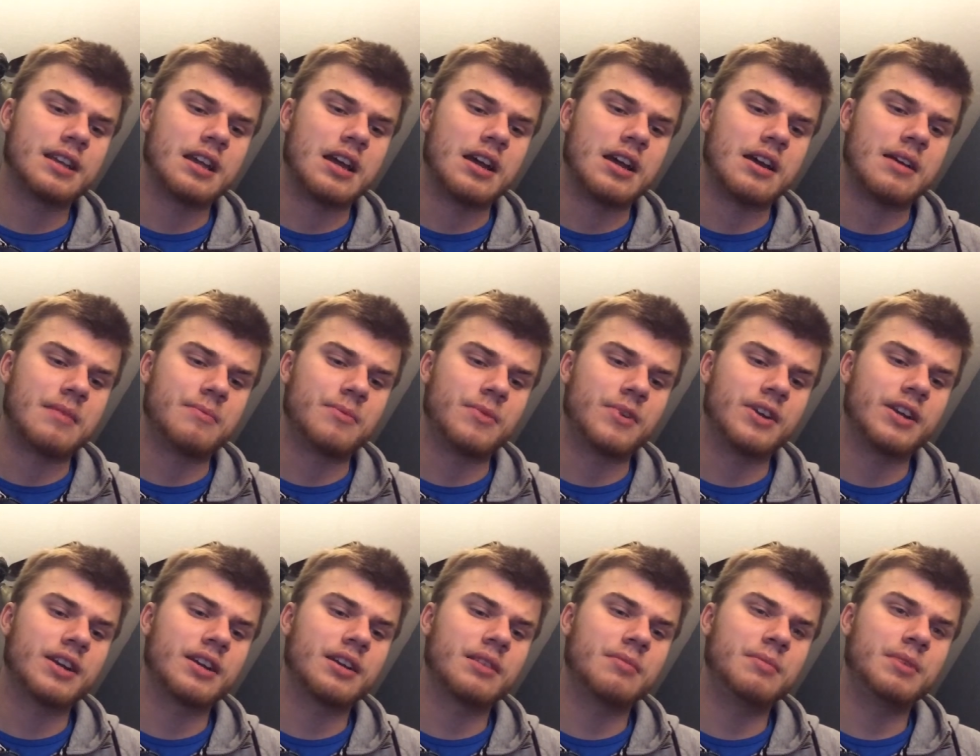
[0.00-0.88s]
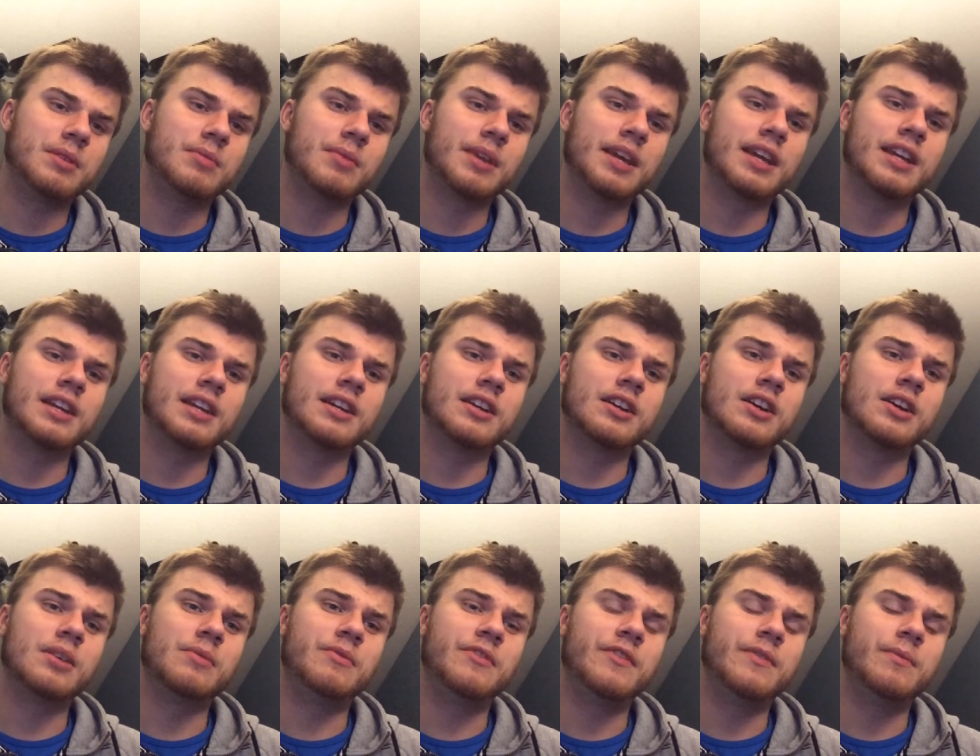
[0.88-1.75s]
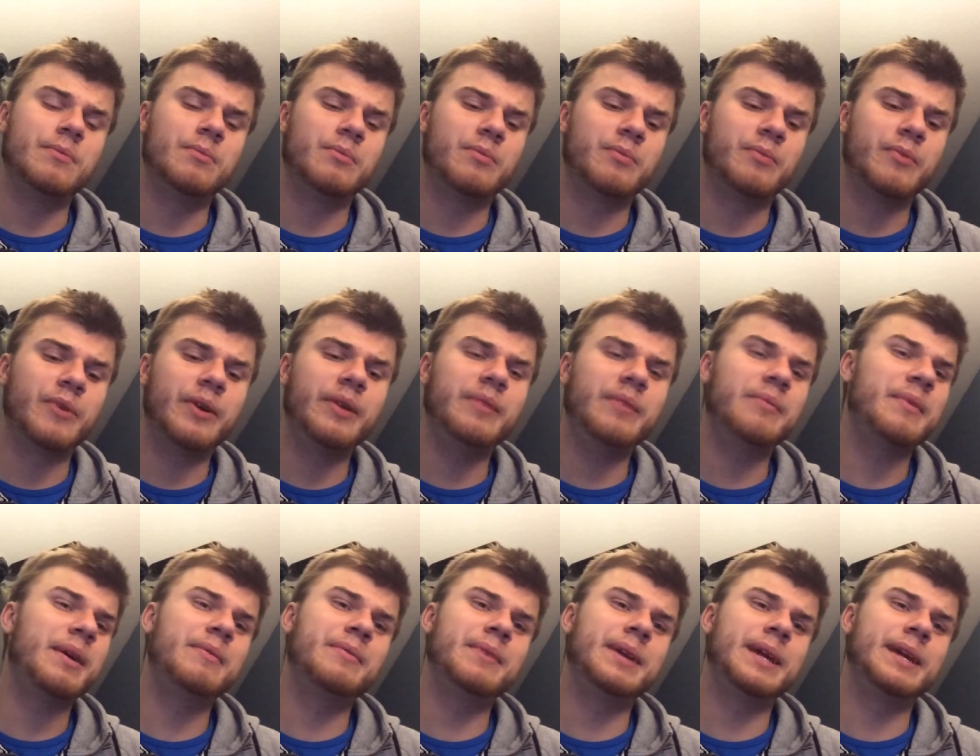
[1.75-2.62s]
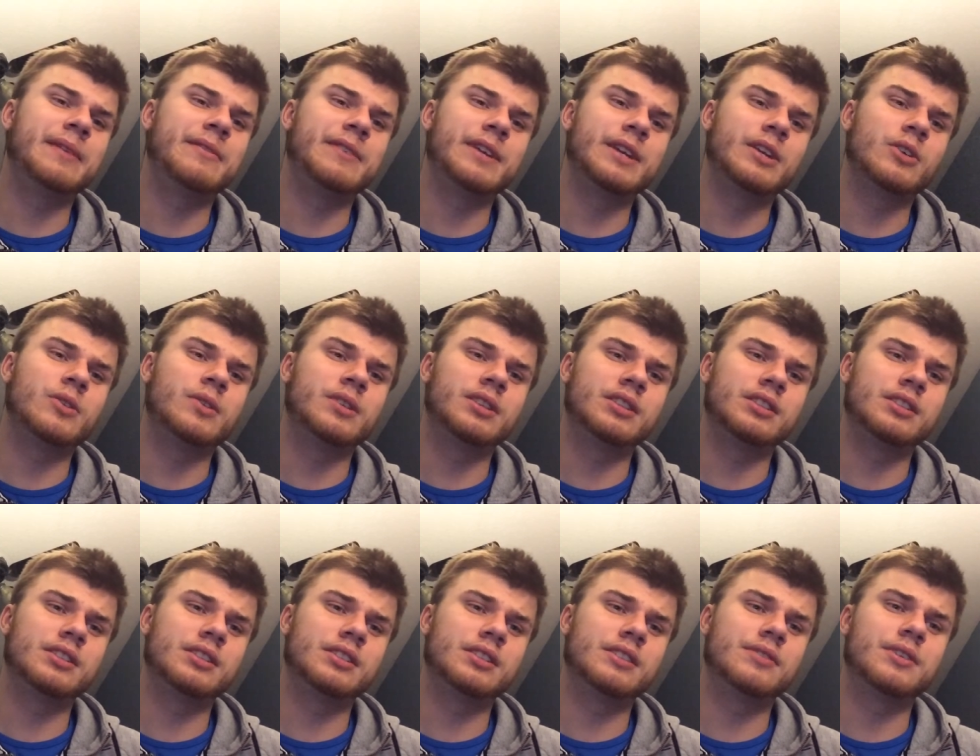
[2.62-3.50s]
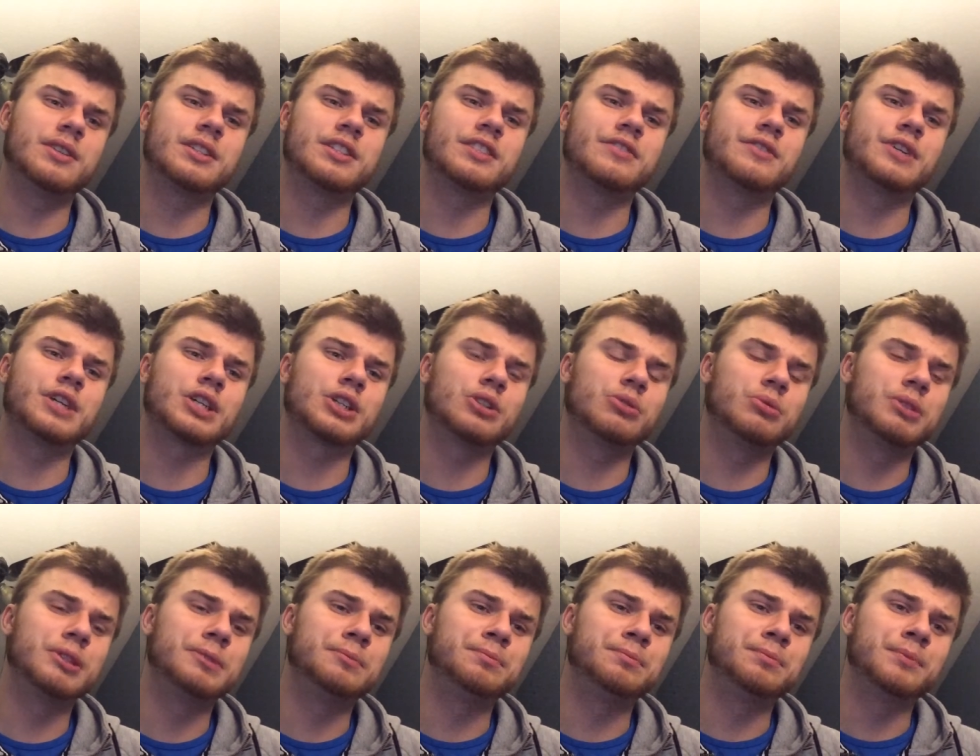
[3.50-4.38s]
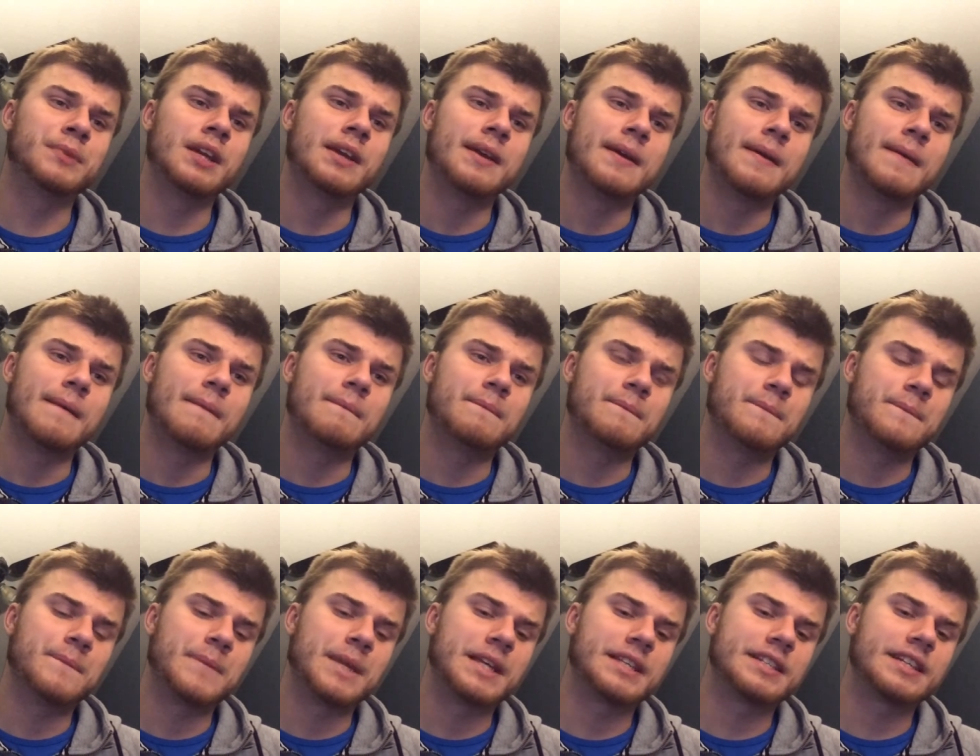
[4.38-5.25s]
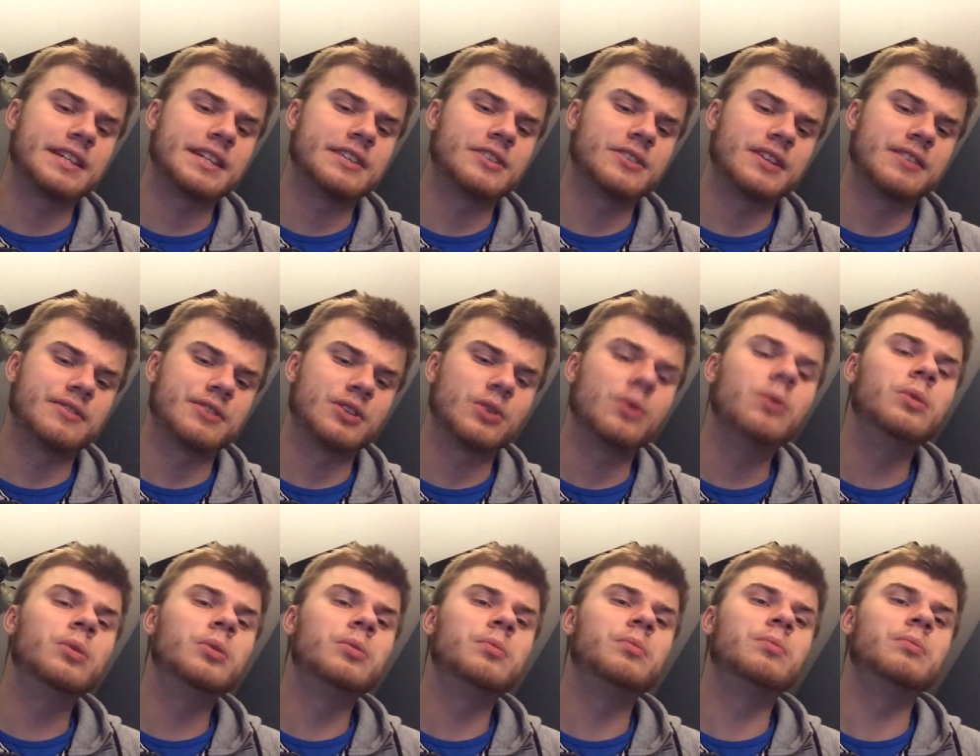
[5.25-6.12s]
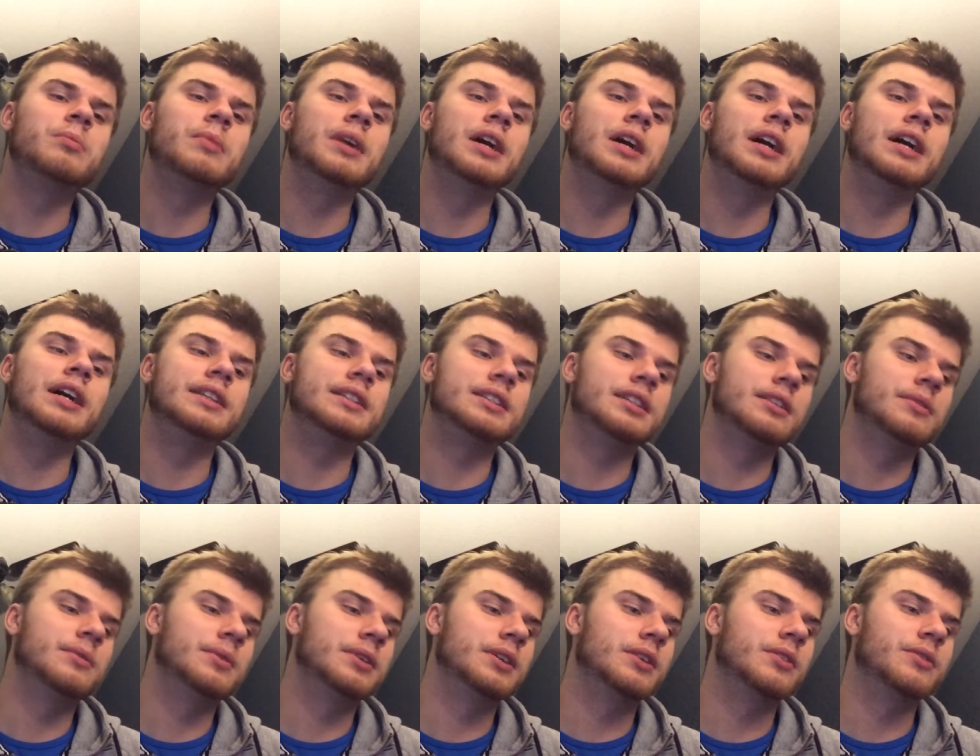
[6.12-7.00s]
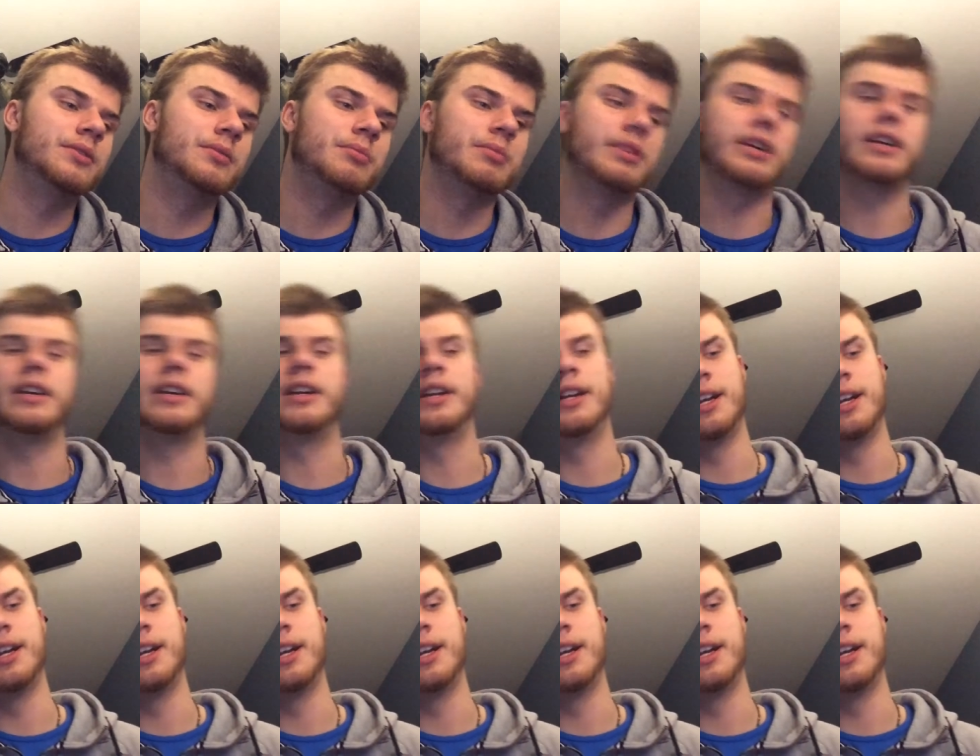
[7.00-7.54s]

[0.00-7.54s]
Um, we're not going to be making a, well, we might make a video on the first of October because I don't have school, but we'll go from there.